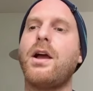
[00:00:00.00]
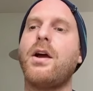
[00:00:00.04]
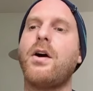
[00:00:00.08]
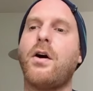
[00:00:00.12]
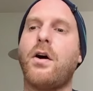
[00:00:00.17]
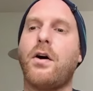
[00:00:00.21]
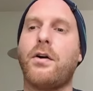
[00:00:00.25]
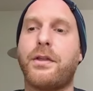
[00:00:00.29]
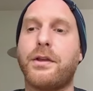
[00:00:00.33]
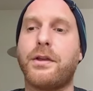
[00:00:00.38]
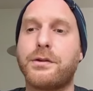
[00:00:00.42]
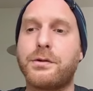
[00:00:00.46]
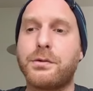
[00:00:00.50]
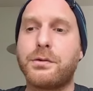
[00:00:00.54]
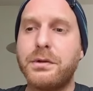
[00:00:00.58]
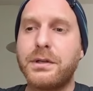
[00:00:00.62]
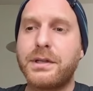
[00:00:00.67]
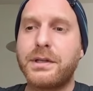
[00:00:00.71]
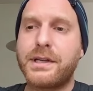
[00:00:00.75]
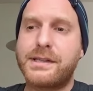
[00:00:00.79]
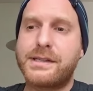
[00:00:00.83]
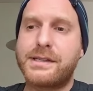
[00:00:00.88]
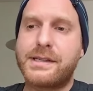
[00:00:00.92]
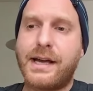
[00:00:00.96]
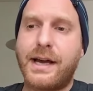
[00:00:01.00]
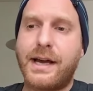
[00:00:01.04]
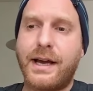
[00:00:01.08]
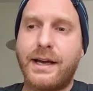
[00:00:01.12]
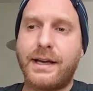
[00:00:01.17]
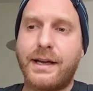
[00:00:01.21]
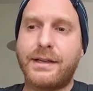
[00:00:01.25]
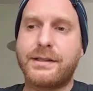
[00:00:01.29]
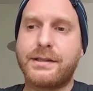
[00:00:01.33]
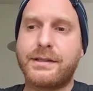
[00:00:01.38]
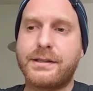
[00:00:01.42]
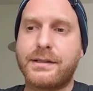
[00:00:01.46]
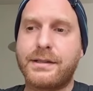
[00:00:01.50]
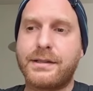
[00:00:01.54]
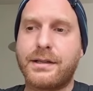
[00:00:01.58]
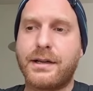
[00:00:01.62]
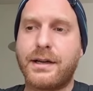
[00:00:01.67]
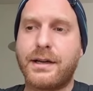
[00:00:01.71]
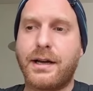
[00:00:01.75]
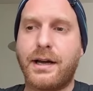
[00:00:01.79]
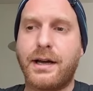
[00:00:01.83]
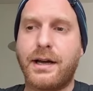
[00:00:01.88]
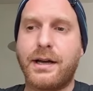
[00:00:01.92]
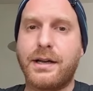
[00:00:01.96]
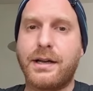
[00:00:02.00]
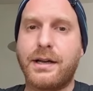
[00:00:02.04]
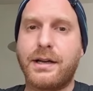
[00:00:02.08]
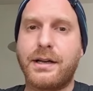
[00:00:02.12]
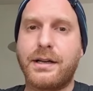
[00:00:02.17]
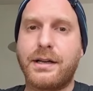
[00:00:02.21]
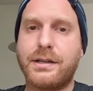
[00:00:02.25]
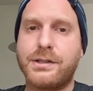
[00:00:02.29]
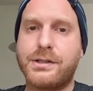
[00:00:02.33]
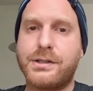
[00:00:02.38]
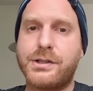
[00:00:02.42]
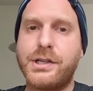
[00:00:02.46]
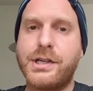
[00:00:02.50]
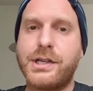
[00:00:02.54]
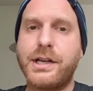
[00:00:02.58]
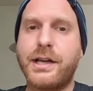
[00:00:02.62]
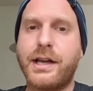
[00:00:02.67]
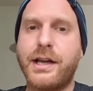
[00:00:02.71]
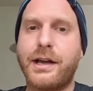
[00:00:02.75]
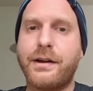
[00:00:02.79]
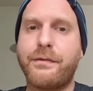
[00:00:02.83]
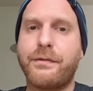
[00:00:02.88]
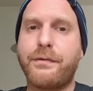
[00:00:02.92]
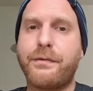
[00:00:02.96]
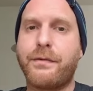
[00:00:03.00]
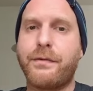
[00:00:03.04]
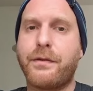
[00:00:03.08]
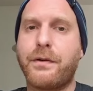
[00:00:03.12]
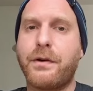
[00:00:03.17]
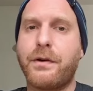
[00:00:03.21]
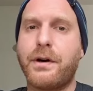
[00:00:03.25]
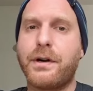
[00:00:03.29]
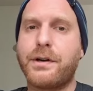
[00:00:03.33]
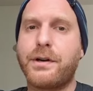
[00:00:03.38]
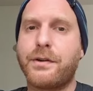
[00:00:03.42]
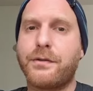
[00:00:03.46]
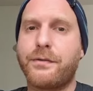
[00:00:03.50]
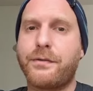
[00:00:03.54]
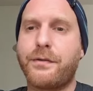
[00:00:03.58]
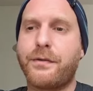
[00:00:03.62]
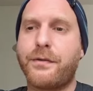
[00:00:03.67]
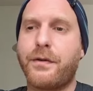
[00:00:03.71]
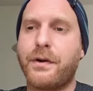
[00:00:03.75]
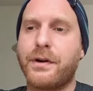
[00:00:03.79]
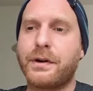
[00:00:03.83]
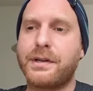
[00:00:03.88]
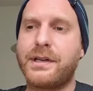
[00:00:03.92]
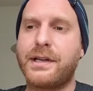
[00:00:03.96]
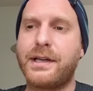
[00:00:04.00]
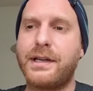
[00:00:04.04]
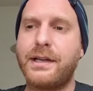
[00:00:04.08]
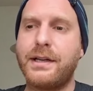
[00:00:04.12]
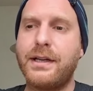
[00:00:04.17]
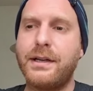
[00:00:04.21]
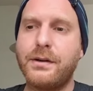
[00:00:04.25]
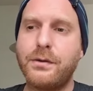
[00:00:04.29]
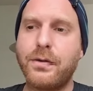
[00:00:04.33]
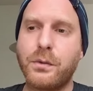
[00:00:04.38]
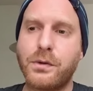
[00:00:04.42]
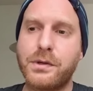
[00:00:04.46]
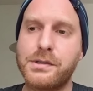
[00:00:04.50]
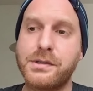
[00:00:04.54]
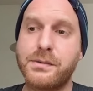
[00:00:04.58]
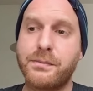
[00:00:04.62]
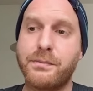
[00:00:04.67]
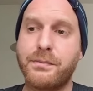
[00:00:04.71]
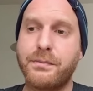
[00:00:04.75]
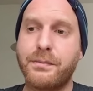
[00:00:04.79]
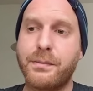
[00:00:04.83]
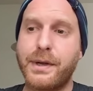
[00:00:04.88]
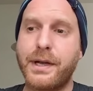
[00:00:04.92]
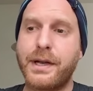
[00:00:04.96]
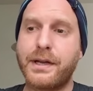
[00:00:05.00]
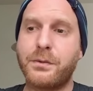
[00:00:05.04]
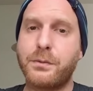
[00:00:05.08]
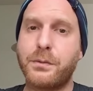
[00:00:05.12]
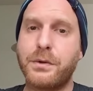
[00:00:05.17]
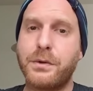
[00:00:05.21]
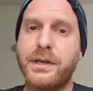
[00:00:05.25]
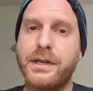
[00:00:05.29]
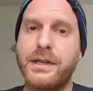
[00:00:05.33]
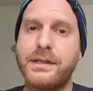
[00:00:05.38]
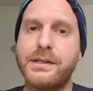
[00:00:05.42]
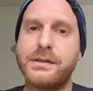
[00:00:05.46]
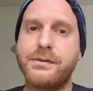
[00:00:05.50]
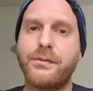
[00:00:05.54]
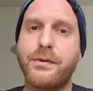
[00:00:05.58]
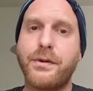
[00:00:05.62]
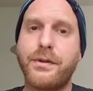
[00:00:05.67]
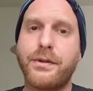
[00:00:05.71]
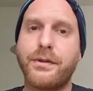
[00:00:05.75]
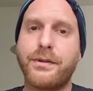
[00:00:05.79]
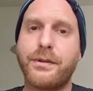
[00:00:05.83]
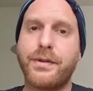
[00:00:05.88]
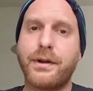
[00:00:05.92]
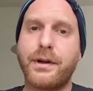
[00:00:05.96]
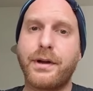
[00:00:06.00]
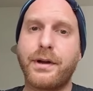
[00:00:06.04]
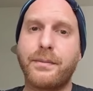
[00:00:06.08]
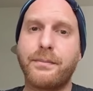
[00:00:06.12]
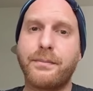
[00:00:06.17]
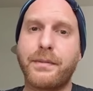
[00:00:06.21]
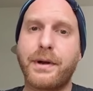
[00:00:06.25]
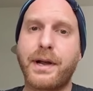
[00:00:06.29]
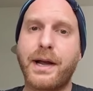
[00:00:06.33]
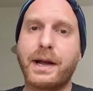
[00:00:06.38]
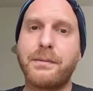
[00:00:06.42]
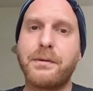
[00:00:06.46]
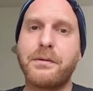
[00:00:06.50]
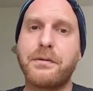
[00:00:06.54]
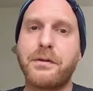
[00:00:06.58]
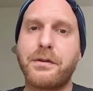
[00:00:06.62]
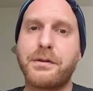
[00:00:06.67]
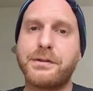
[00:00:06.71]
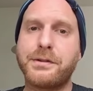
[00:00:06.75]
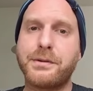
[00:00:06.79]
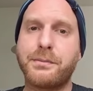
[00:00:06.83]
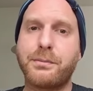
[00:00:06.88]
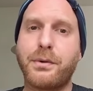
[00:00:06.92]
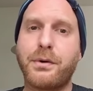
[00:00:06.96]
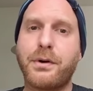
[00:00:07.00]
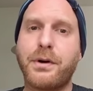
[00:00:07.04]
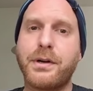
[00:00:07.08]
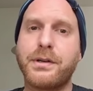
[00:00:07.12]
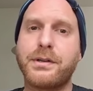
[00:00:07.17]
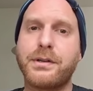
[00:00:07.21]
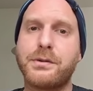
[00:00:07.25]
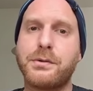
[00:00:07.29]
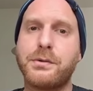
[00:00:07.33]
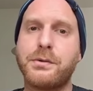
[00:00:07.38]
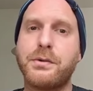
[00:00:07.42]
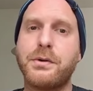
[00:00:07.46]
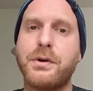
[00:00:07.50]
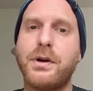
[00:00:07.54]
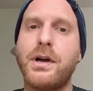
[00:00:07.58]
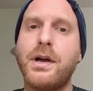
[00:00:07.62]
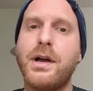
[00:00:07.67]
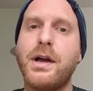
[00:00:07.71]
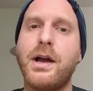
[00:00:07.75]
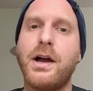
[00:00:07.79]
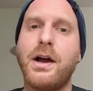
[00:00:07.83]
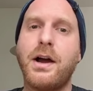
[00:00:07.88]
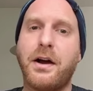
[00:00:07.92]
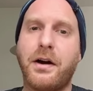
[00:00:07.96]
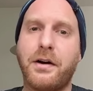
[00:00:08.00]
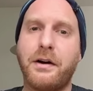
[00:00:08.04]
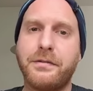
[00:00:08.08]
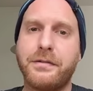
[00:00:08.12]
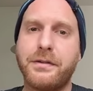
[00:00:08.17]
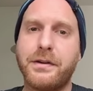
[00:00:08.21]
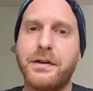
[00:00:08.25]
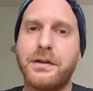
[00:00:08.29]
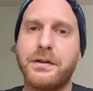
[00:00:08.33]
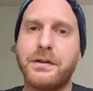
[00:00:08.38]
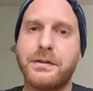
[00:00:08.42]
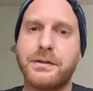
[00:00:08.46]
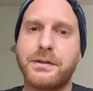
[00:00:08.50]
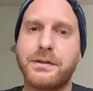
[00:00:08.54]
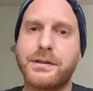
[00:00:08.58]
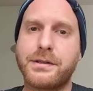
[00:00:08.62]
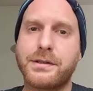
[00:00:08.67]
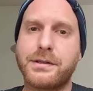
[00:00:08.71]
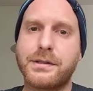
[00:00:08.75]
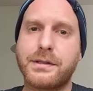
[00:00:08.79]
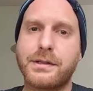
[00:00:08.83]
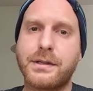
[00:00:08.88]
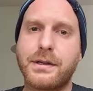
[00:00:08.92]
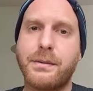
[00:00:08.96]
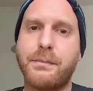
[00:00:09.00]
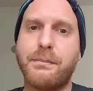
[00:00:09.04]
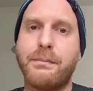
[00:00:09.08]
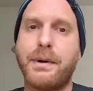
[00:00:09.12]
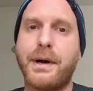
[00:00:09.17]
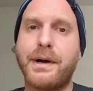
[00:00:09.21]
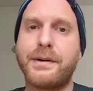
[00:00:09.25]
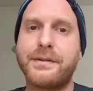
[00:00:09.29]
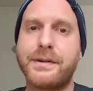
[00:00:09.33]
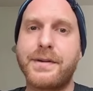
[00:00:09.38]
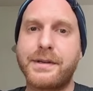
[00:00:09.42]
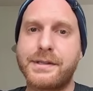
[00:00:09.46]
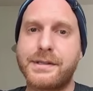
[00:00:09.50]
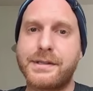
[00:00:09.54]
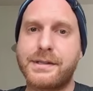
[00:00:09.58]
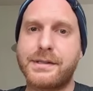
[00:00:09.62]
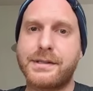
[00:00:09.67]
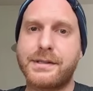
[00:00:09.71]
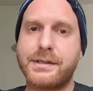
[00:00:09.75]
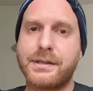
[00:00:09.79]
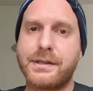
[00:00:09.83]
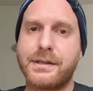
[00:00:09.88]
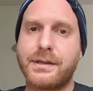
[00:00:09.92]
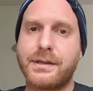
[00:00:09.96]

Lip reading: On the toolkit side, Gtk 4.14 was a big release with coming with support to offload buffers